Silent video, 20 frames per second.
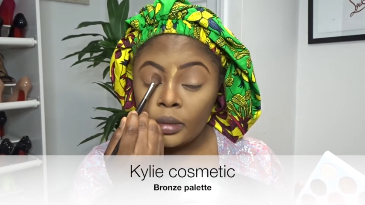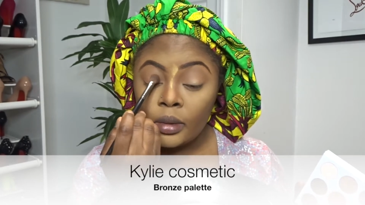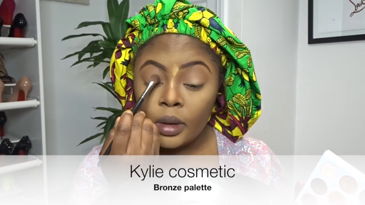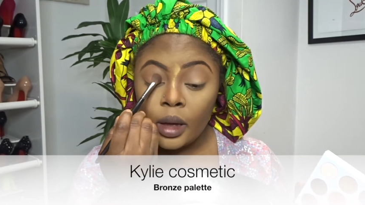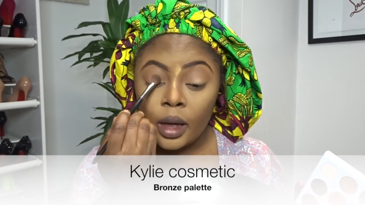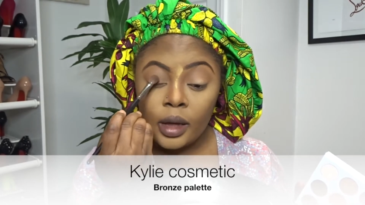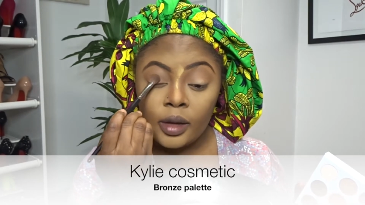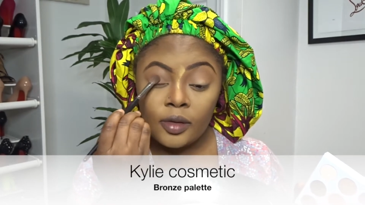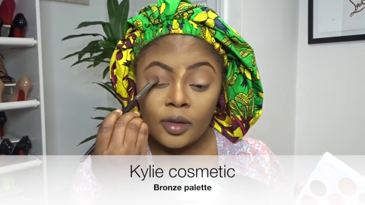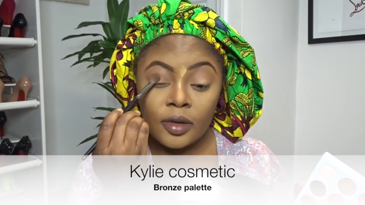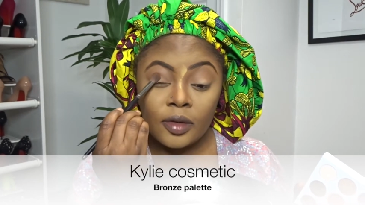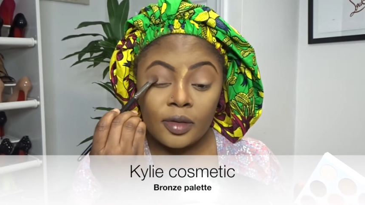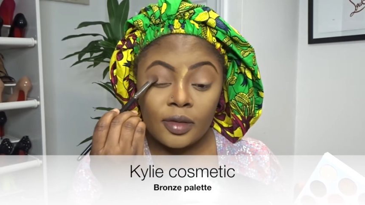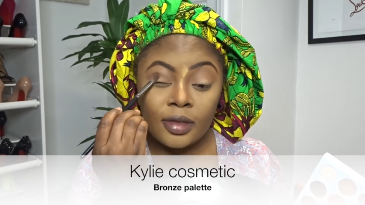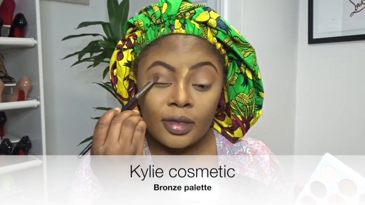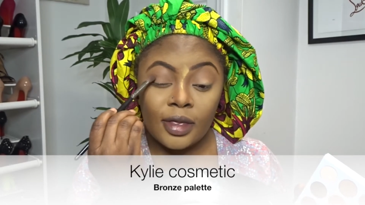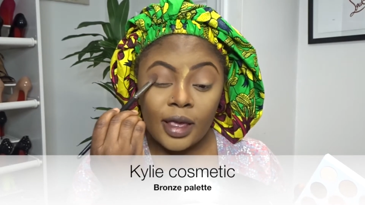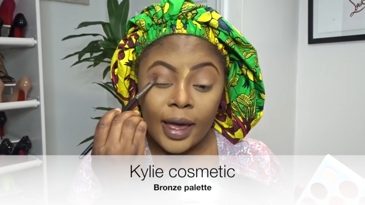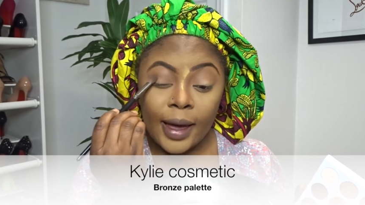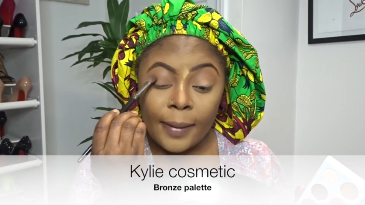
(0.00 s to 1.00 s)
and
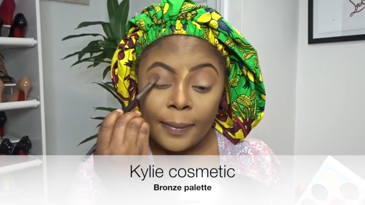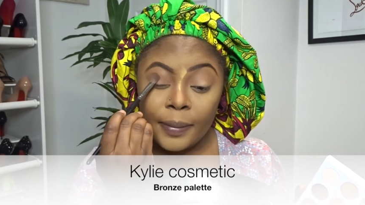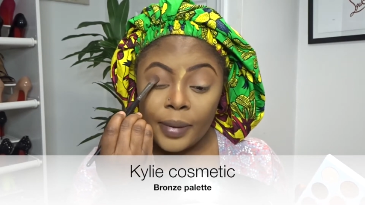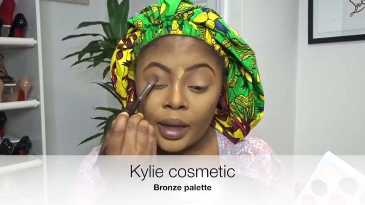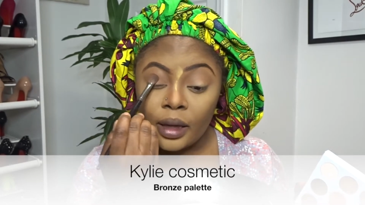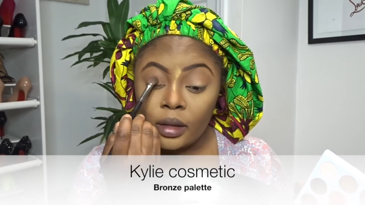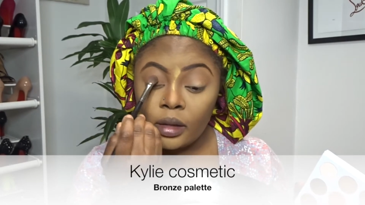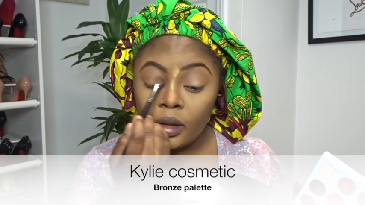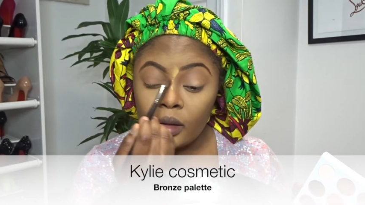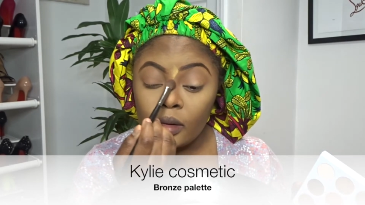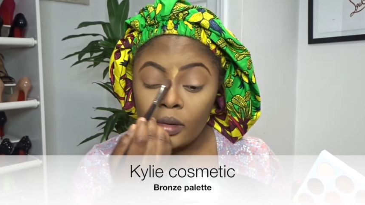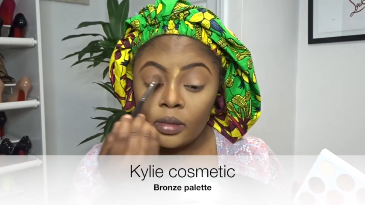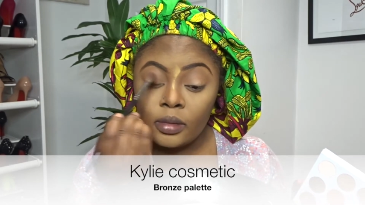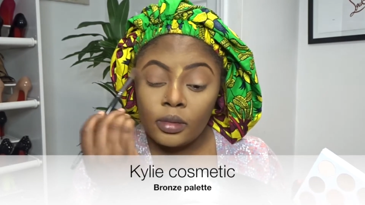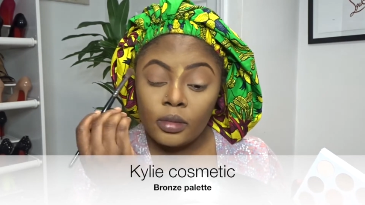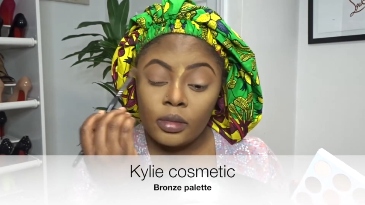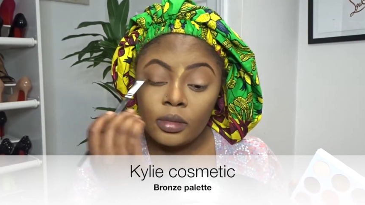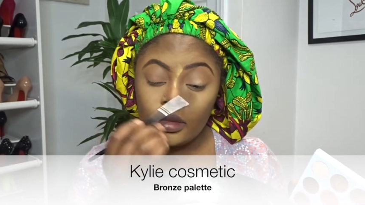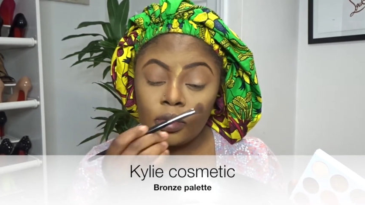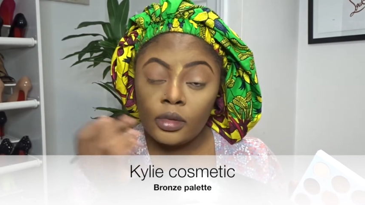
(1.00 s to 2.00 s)
just tap it,
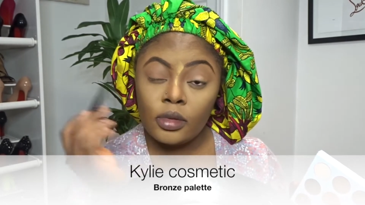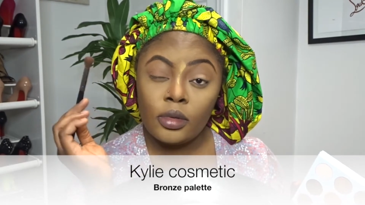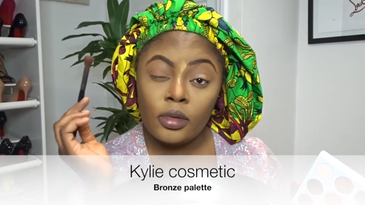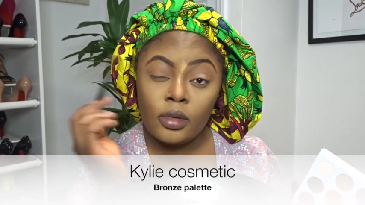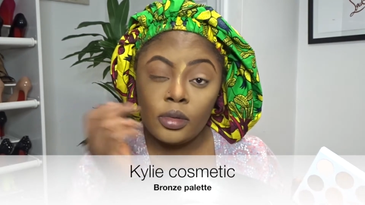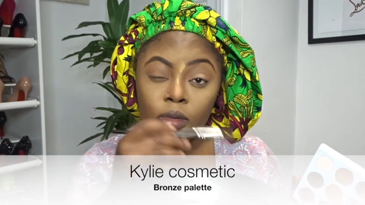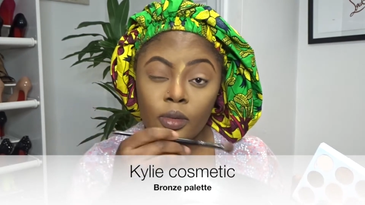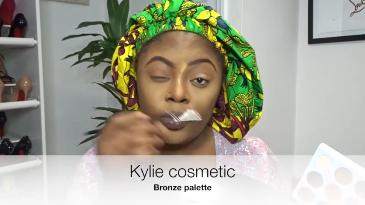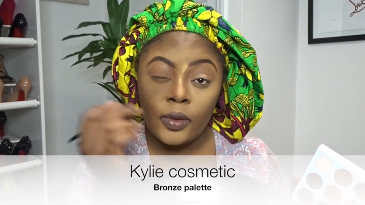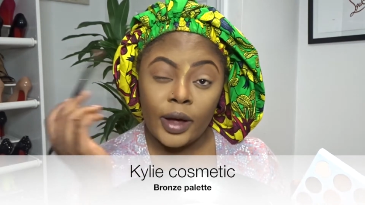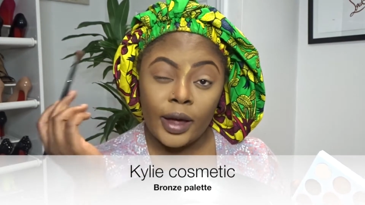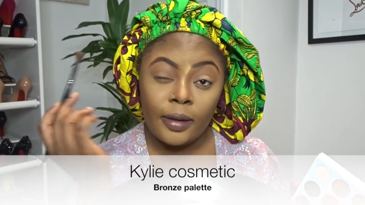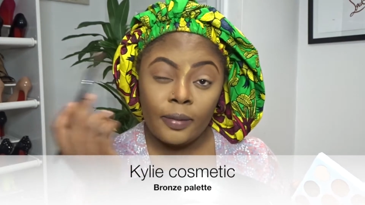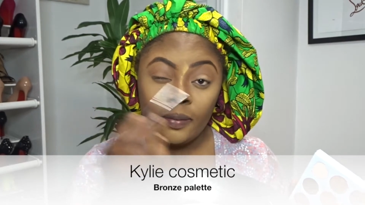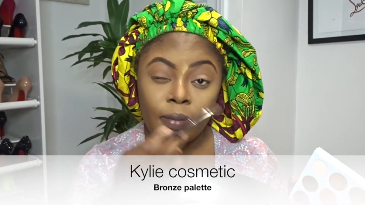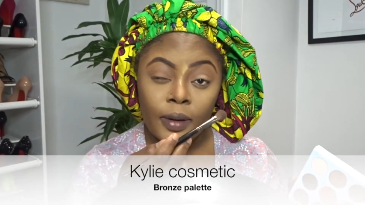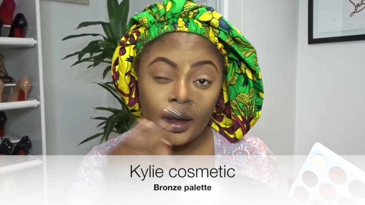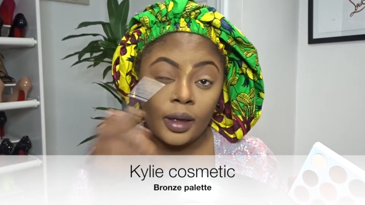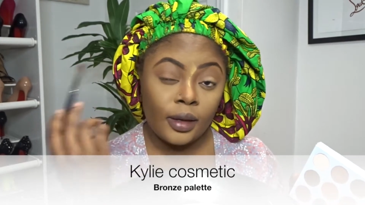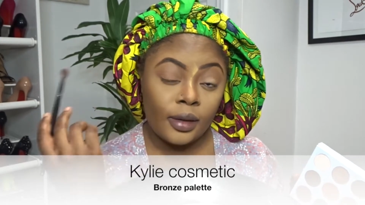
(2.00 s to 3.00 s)
don't
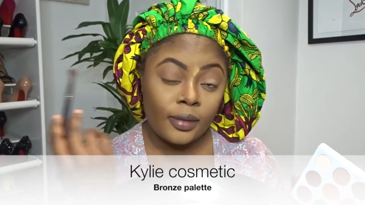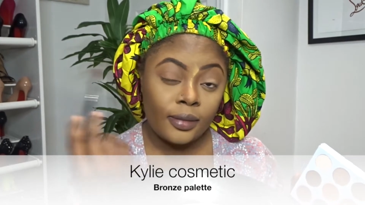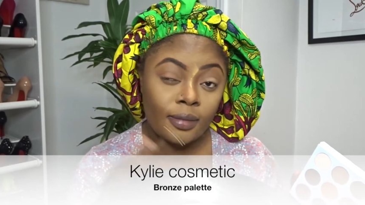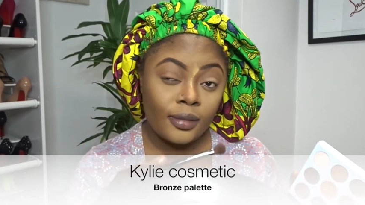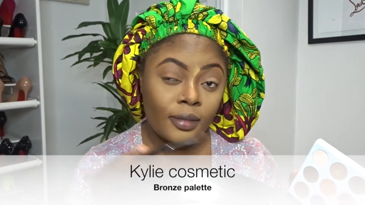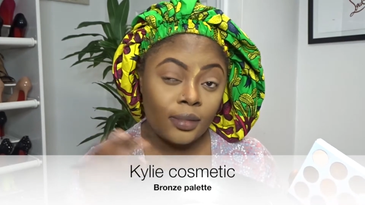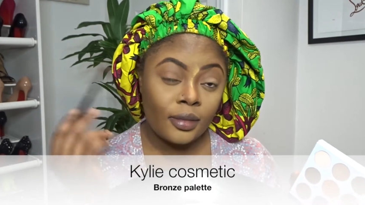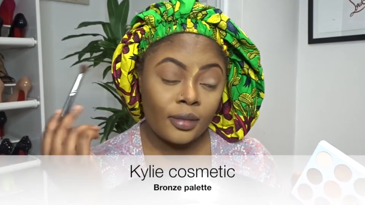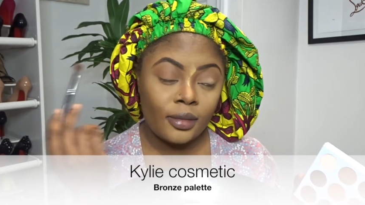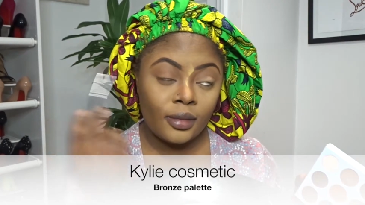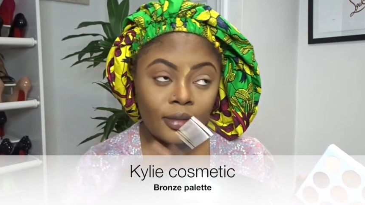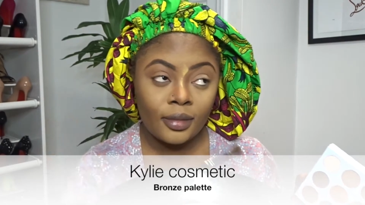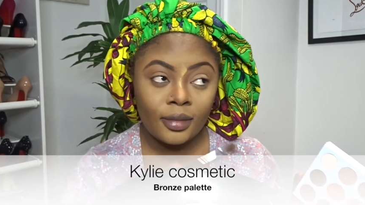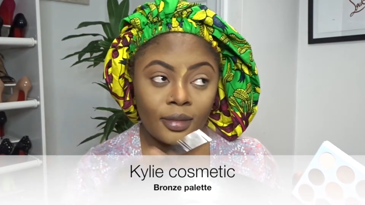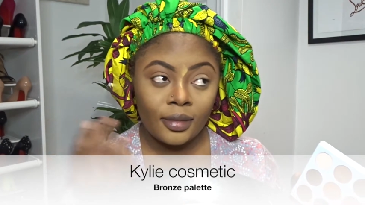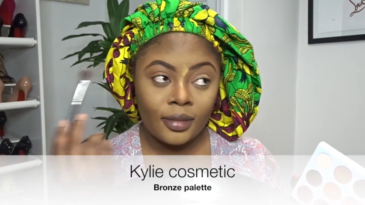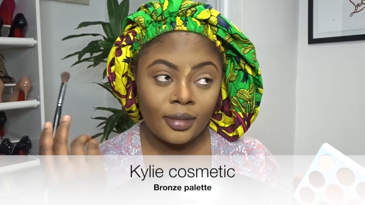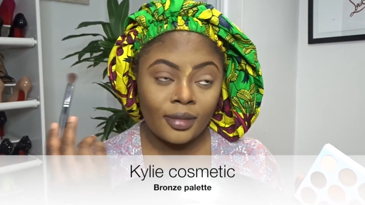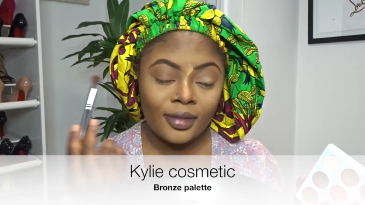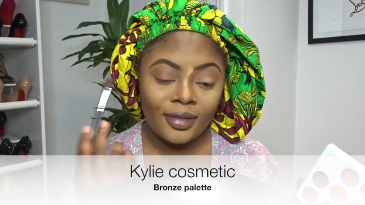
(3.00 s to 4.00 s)
swipe it,
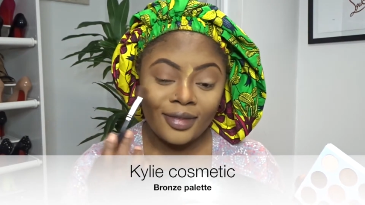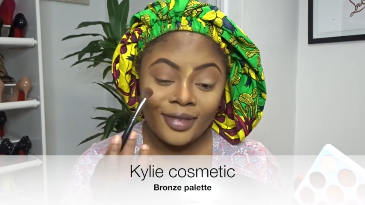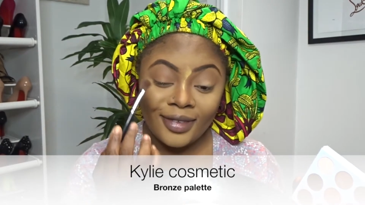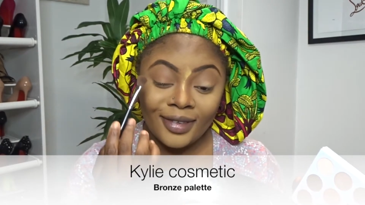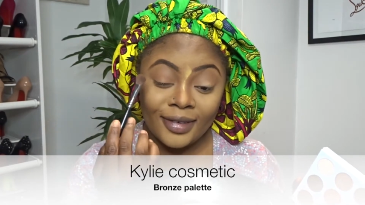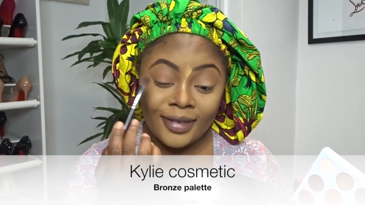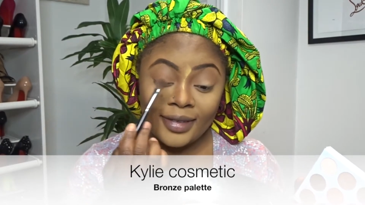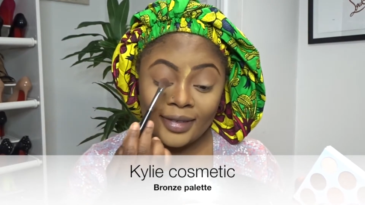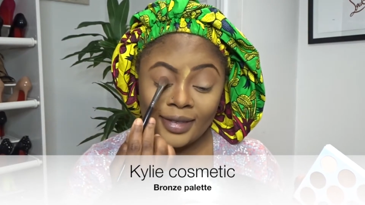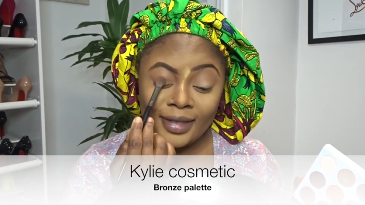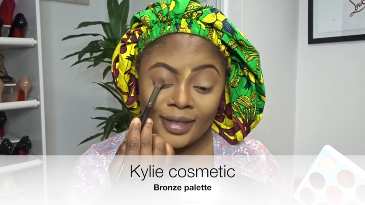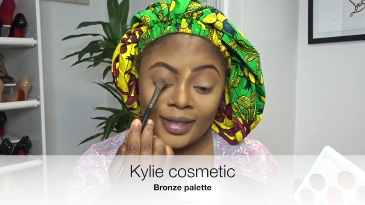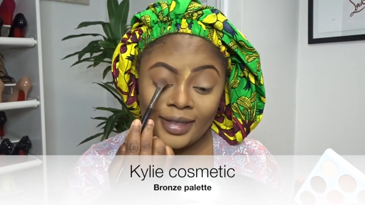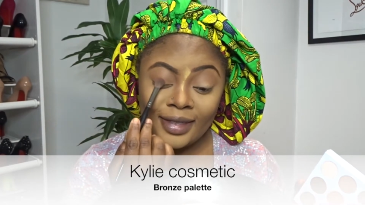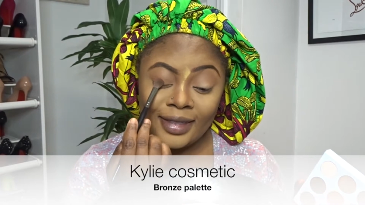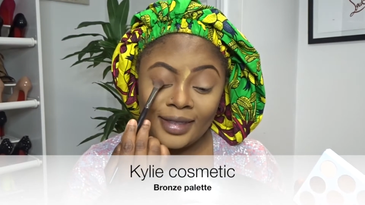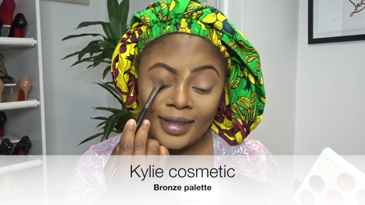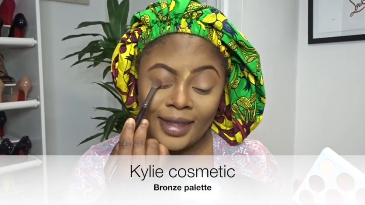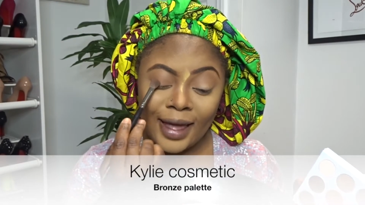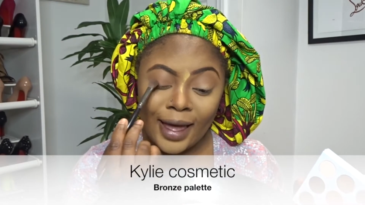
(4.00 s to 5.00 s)
just
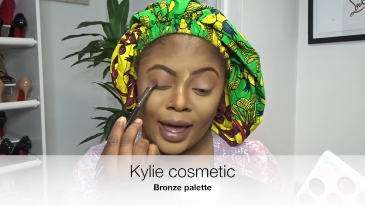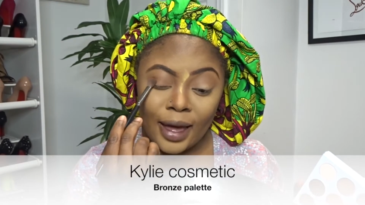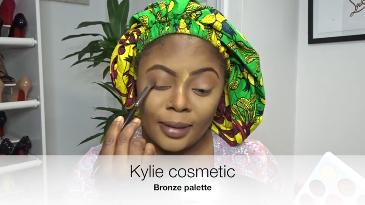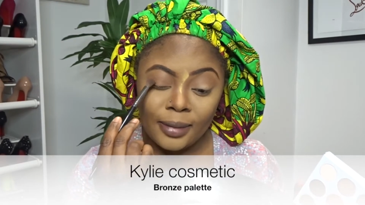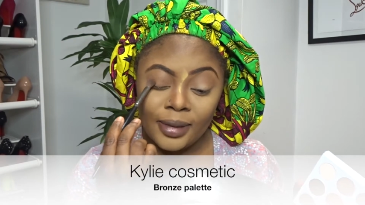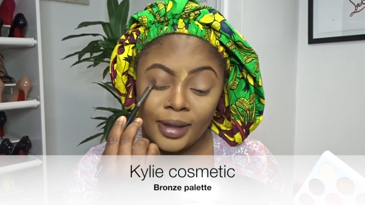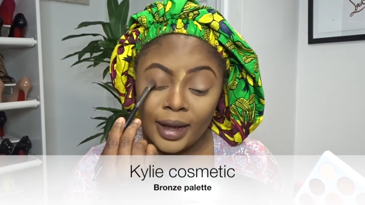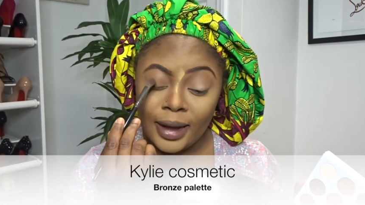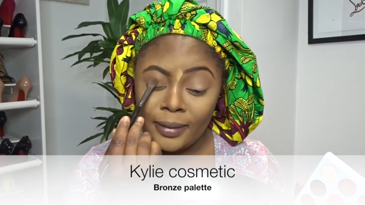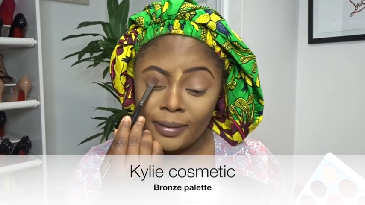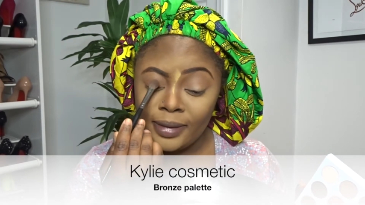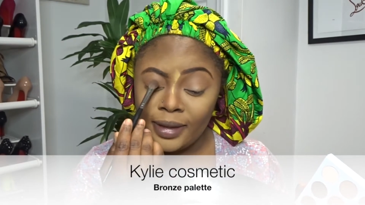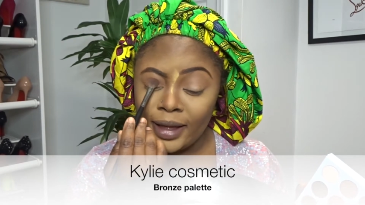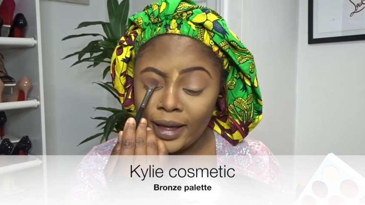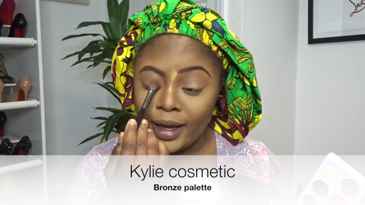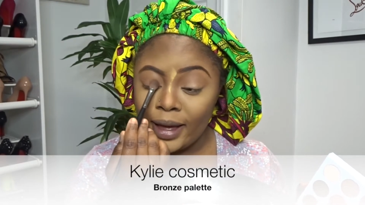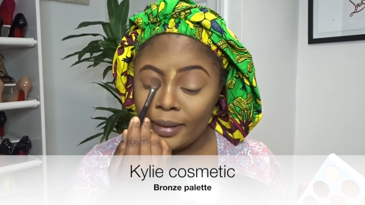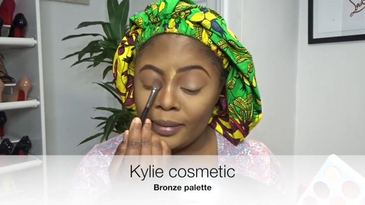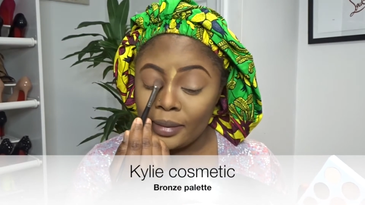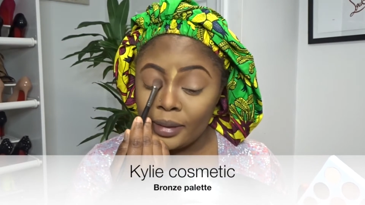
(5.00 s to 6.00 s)
dab dab
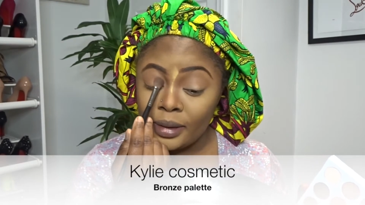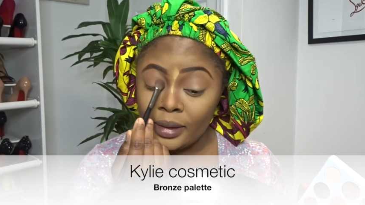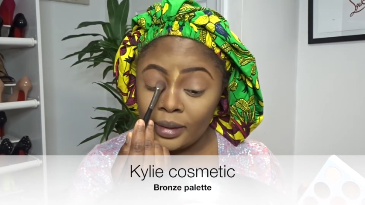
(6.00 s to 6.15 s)
dab.